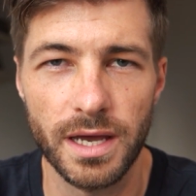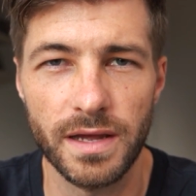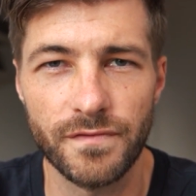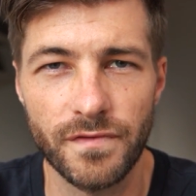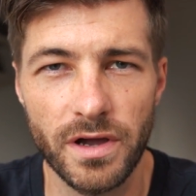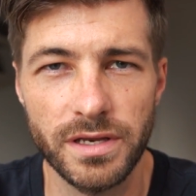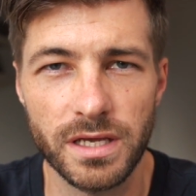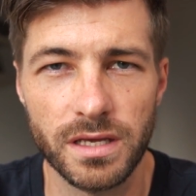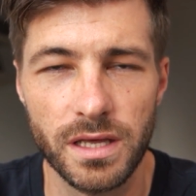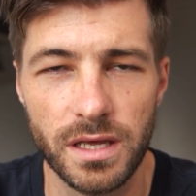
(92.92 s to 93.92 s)
and
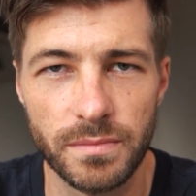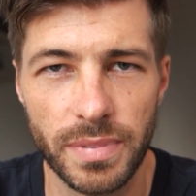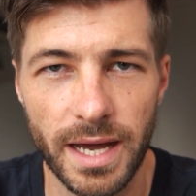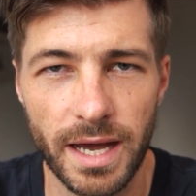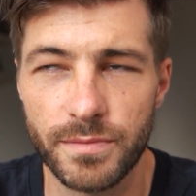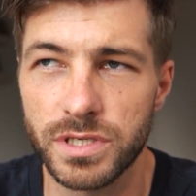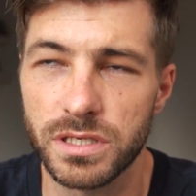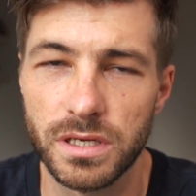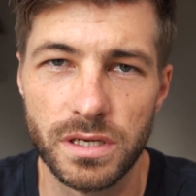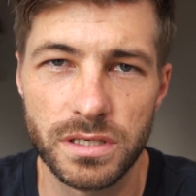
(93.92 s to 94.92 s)
finding perhaps
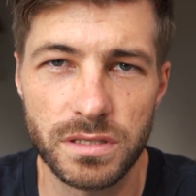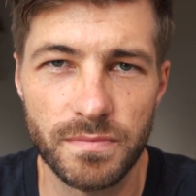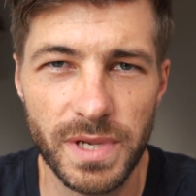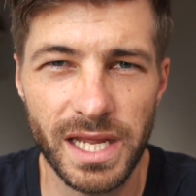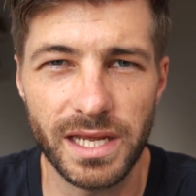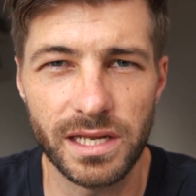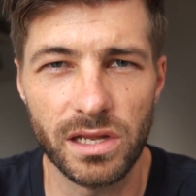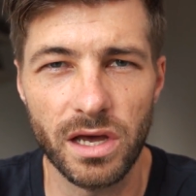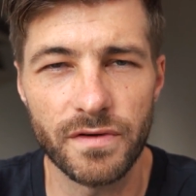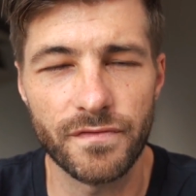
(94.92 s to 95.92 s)
some meaning in
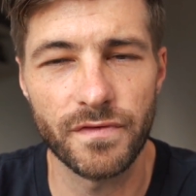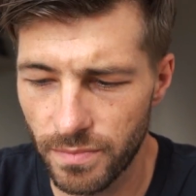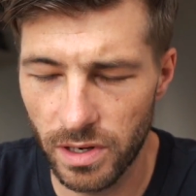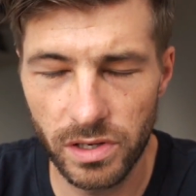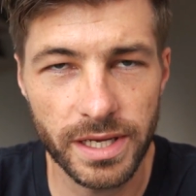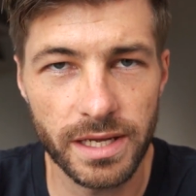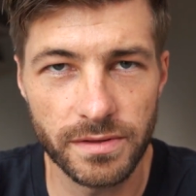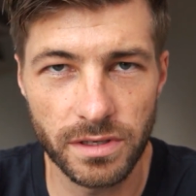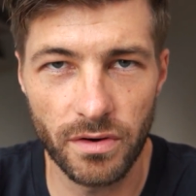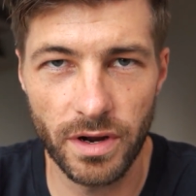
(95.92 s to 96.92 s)
life by looking in the
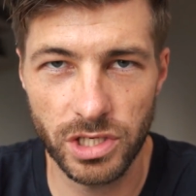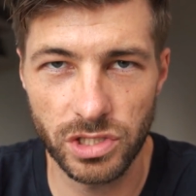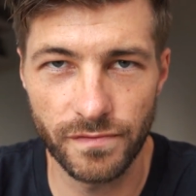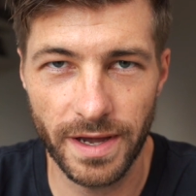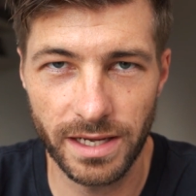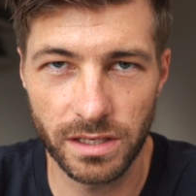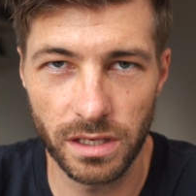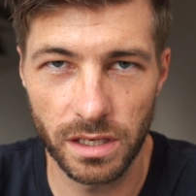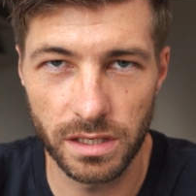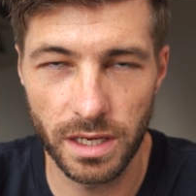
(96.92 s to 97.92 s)
direction of
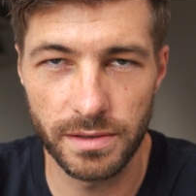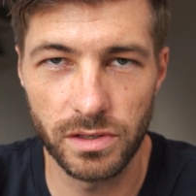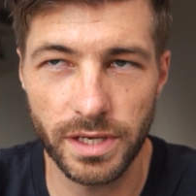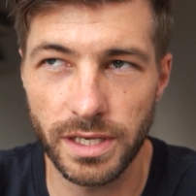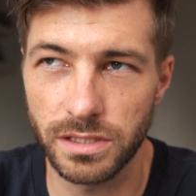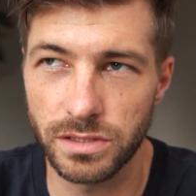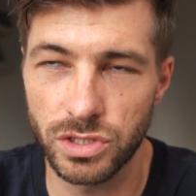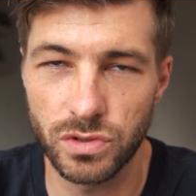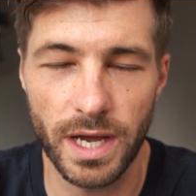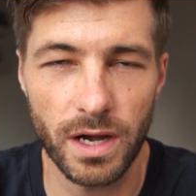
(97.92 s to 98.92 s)
anger and looking
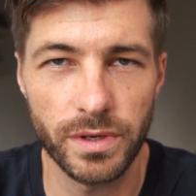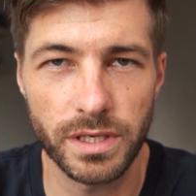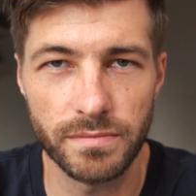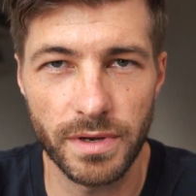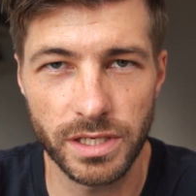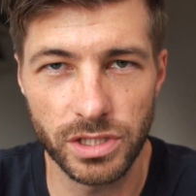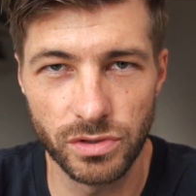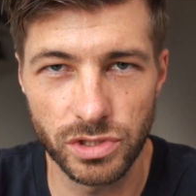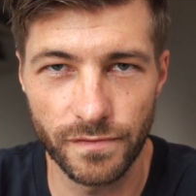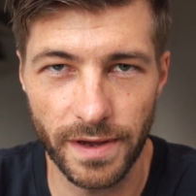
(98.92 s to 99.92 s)
to how we can make
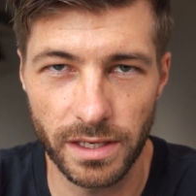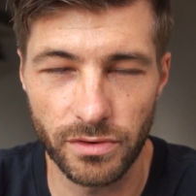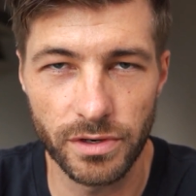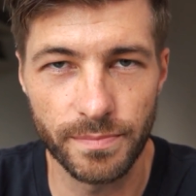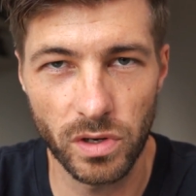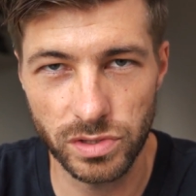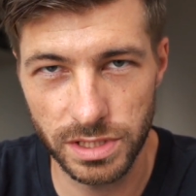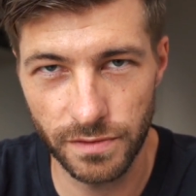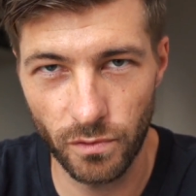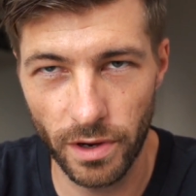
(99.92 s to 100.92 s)
use of anger in a
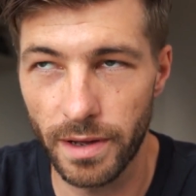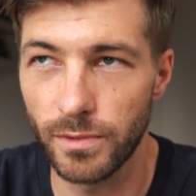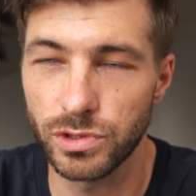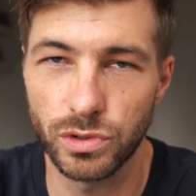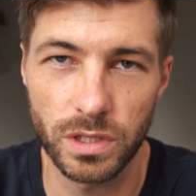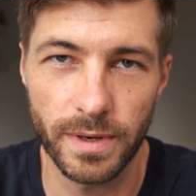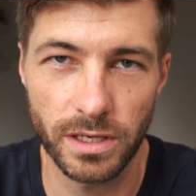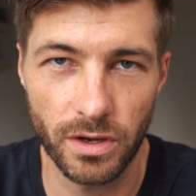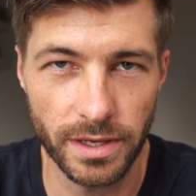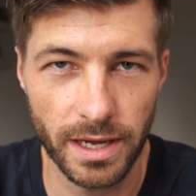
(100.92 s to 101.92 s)
positive way. I'm not talking about
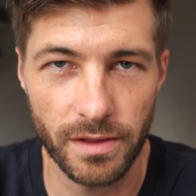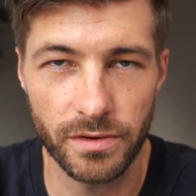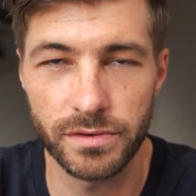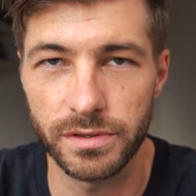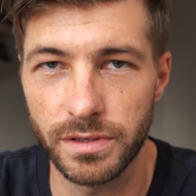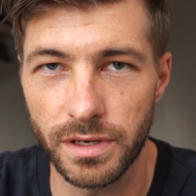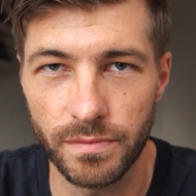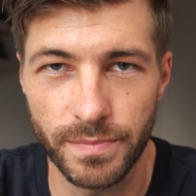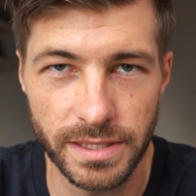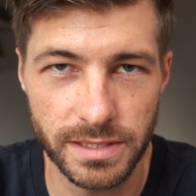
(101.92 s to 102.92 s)
going out there
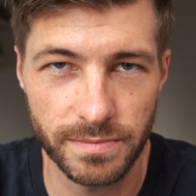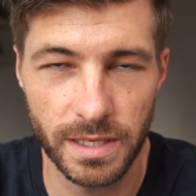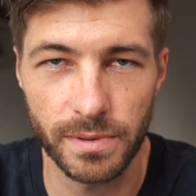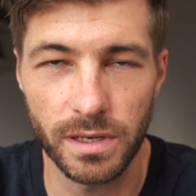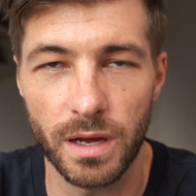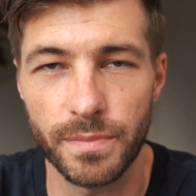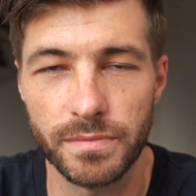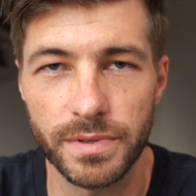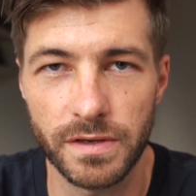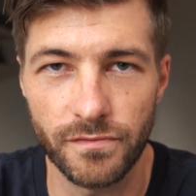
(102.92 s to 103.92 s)
and beating people up and
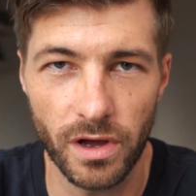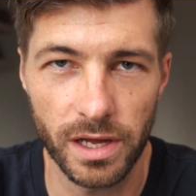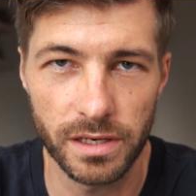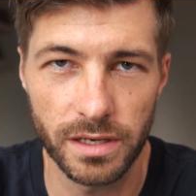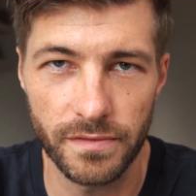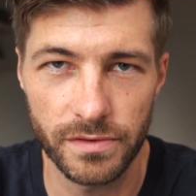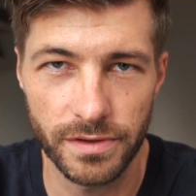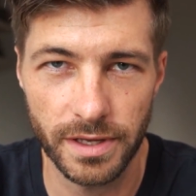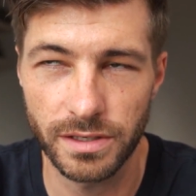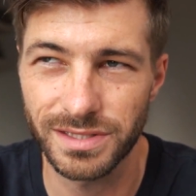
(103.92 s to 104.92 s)
being violent and
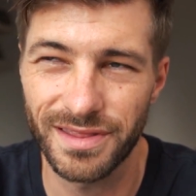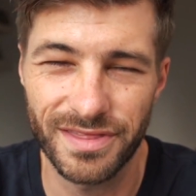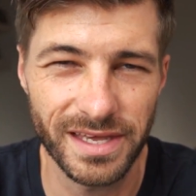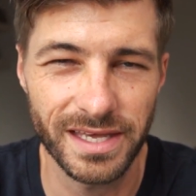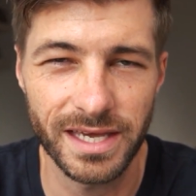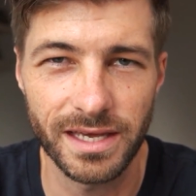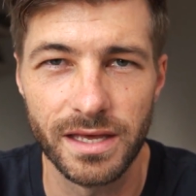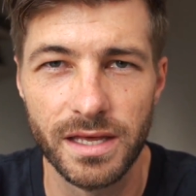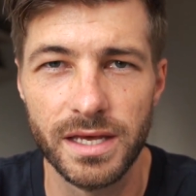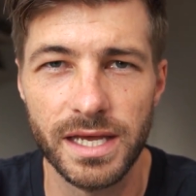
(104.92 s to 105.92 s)
everything else and thinking
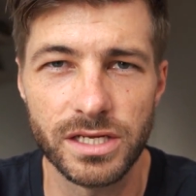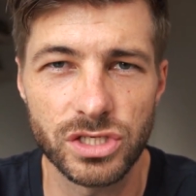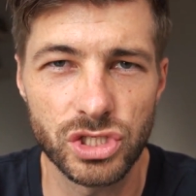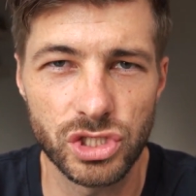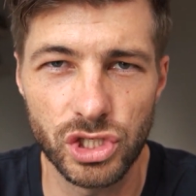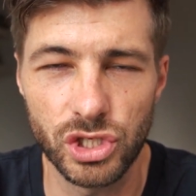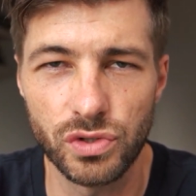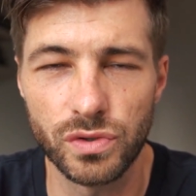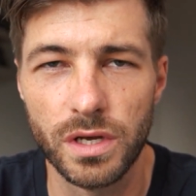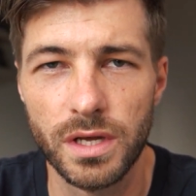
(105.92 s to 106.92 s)
in
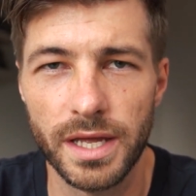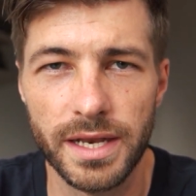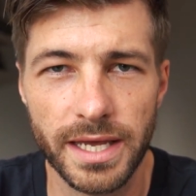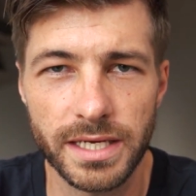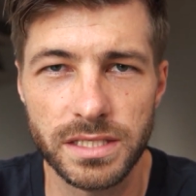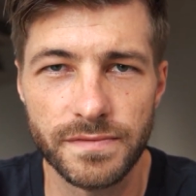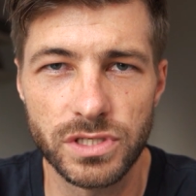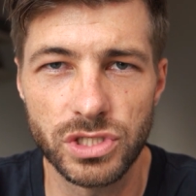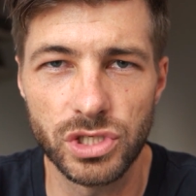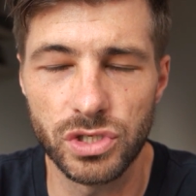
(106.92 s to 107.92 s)
a negative
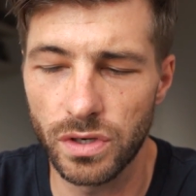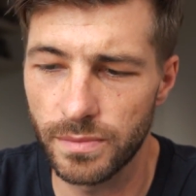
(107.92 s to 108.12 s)
stew.